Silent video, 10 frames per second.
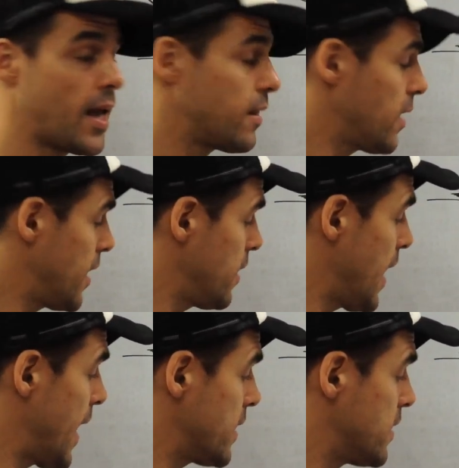And then
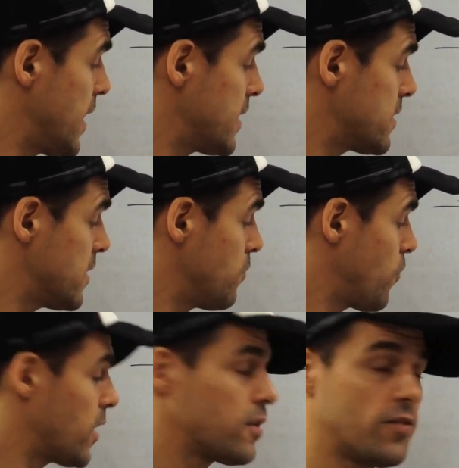add an S in
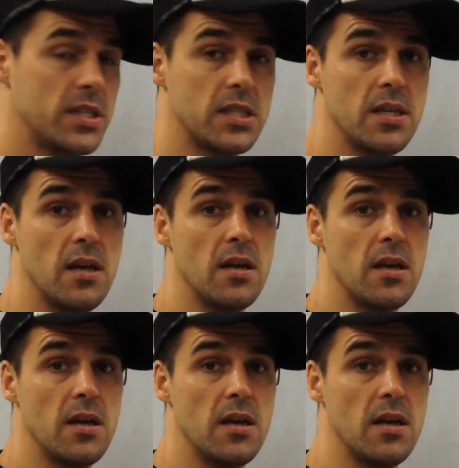front of it.